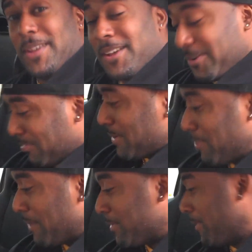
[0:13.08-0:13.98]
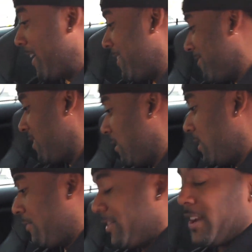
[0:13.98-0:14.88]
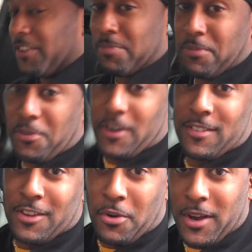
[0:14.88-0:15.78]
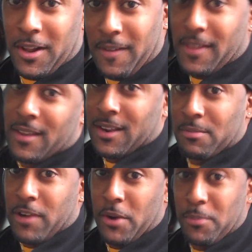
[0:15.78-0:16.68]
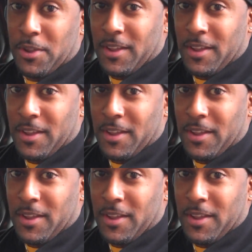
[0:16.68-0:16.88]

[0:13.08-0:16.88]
I'm pretty pumped about it. Never done this before, so uh, come ride with me.